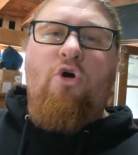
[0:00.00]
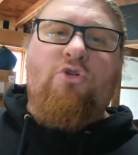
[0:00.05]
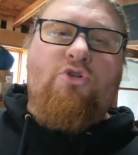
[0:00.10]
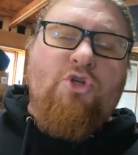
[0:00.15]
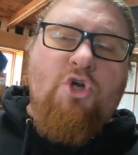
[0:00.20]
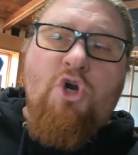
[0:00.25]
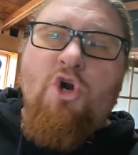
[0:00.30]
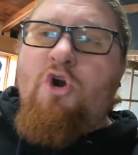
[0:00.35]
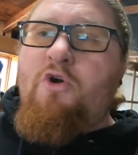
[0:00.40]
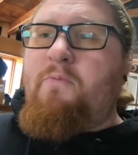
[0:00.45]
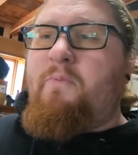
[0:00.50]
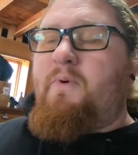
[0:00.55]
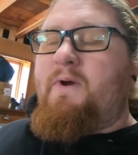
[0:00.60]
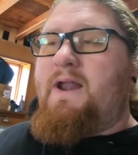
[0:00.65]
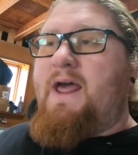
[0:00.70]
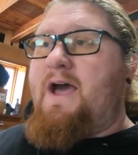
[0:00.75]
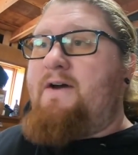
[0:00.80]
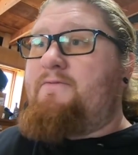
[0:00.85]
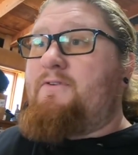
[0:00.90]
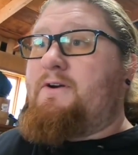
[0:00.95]
tube,
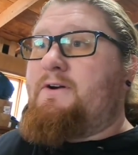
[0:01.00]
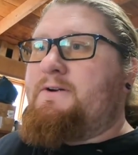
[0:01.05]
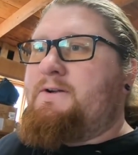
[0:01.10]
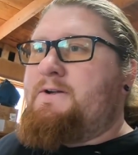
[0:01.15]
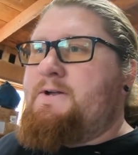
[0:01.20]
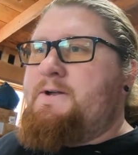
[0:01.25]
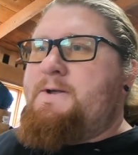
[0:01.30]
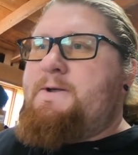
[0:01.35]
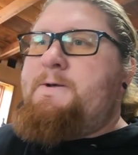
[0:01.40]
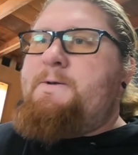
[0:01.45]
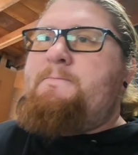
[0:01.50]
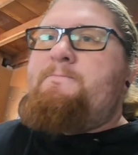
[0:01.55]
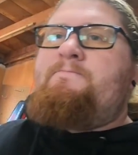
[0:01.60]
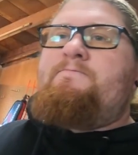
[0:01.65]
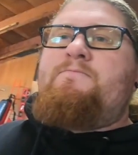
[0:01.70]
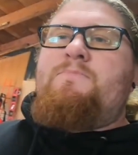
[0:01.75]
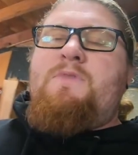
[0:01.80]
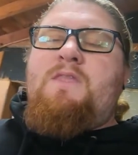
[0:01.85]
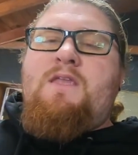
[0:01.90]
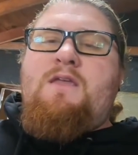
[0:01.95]
whatever.
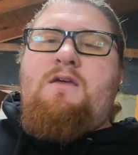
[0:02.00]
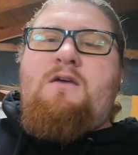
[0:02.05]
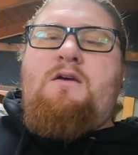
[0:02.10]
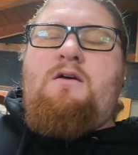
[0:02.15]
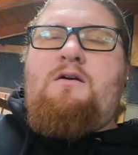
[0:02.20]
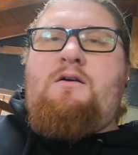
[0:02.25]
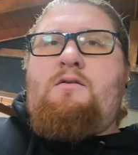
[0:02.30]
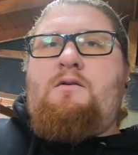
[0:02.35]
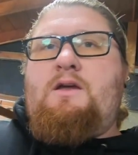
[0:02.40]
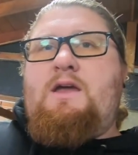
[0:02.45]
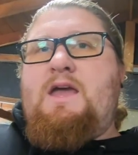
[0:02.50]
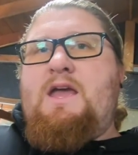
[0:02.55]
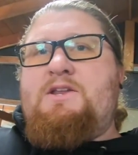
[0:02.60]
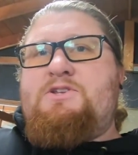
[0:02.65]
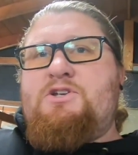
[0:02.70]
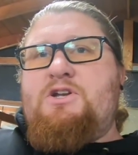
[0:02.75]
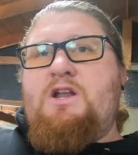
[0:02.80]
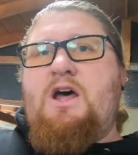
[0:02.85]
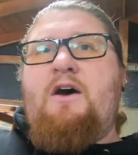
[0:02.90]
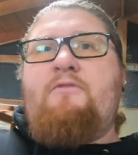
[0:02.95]

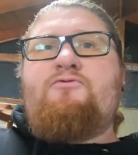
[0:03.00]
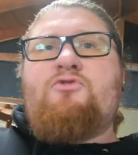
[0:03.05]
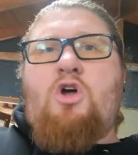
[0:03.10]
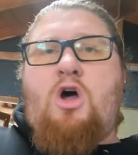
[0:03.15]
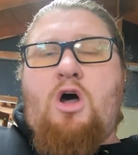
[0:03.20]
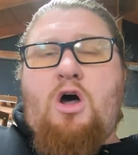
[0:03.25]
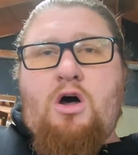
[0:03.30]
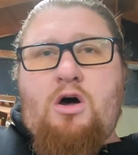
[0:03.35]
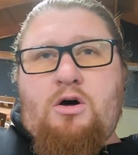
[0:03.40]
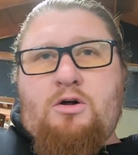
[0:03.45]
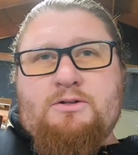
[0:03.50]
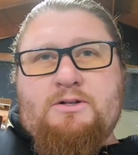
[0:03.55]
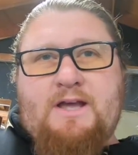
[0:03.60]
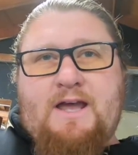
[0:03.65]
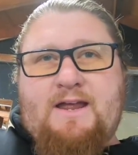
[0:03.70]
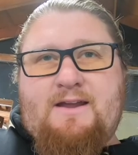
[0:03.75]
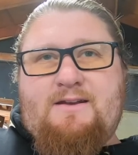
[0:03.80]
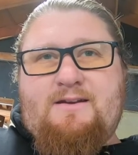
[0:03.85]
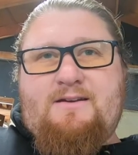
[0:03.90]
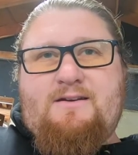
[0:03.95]
It's enough to hold
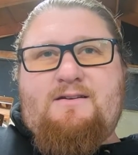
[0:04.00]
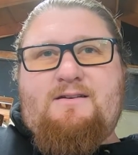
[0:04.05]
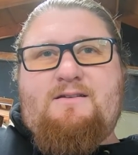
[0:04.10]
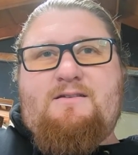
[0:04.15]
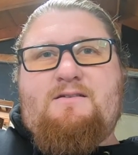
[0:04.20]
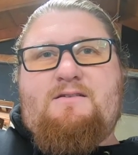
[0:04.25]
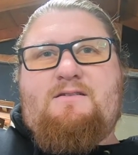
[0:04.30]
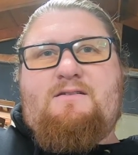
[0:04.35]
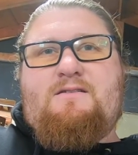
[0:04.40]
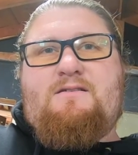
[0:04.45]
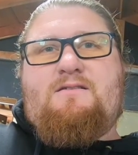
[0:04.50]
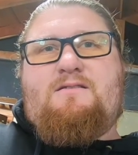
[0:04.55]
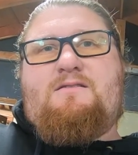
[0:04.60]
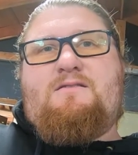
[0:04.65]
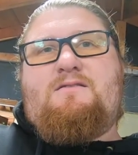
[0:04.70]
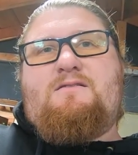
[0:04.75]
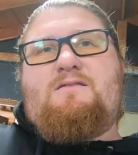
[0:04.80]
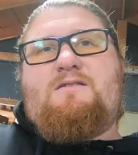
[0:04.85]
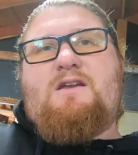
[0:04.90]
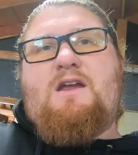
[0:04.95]
it.
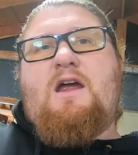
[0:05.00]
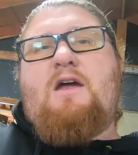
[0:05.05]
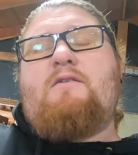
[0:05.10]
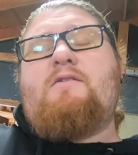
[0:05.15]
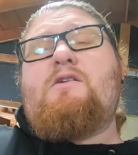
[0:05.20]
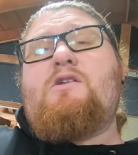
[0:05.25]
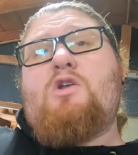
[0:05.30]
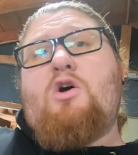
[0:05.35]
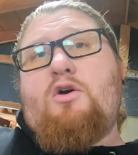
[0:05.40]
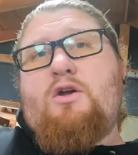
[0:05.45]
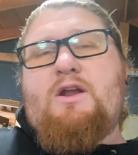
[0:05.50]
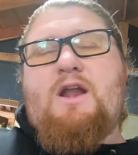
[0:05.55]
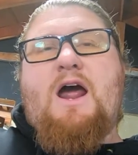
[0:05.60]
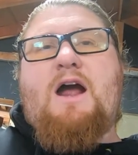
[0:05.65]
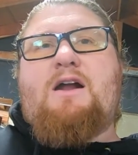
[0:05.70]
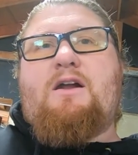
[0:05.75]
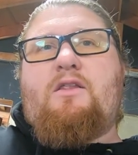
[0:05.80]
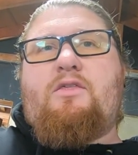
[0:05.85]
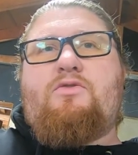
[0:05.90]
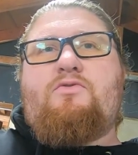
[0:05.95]
I know you're
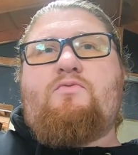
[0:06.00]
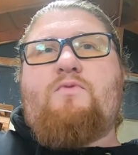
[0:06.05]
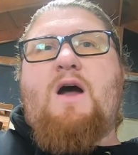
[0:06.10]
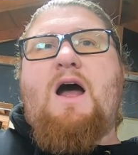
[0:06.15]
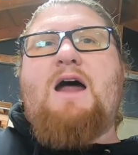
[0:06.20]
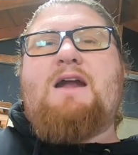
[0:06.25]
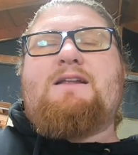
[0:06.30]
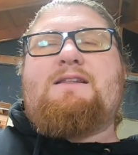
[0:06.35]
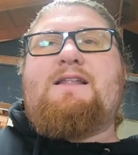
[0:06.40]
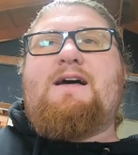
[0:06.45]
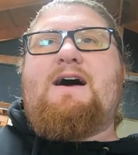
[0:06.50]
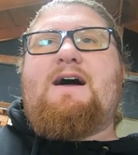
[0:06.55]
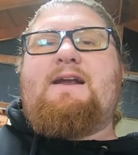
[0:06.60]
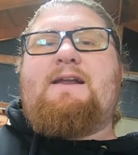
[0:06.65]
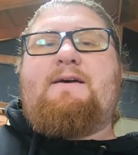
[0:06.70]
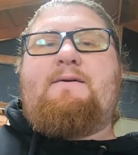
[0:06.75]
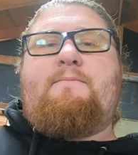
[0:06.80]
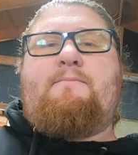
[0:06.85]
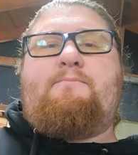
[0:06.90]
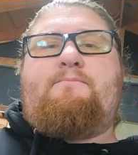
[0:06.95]
not going to throttle on
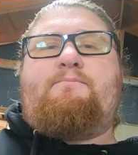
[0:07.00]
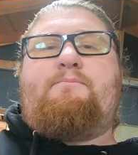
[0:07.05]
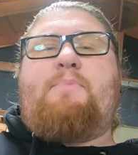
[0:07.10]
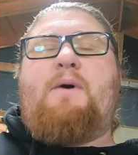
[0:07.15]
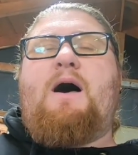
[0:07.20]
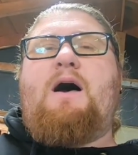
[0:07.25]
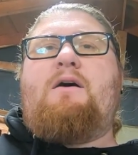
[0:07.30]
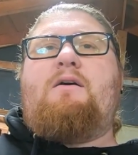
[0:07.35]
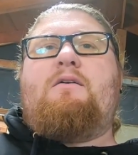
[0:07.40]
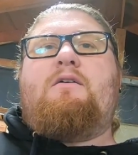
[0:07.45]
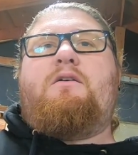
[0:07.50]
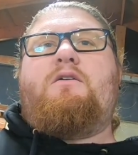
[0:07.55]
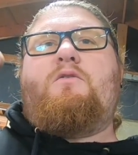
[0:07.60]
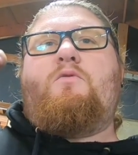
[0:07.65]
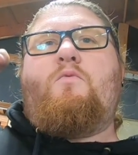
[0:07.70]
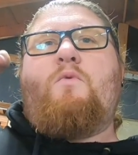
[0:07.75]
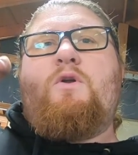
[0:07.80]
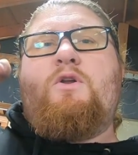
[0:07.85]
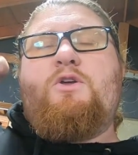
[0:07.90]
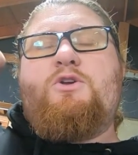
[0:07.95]
it, but
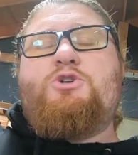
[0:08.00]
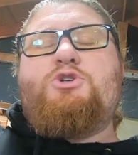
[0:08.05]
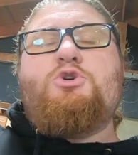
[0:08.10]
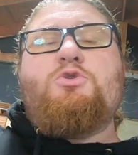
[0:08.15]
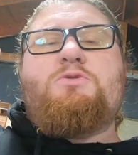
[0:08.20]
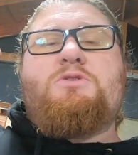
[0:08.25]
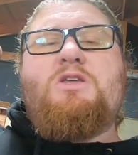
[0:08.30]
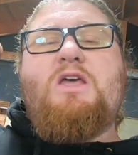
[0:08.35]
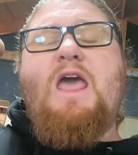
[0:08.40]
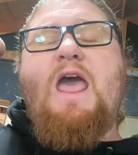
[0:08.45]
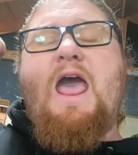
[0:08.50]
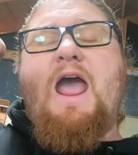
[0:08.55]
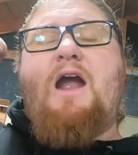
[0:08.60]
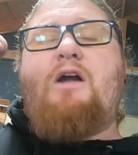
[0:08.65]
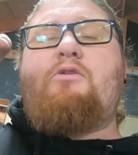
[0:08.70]
when you shoot the air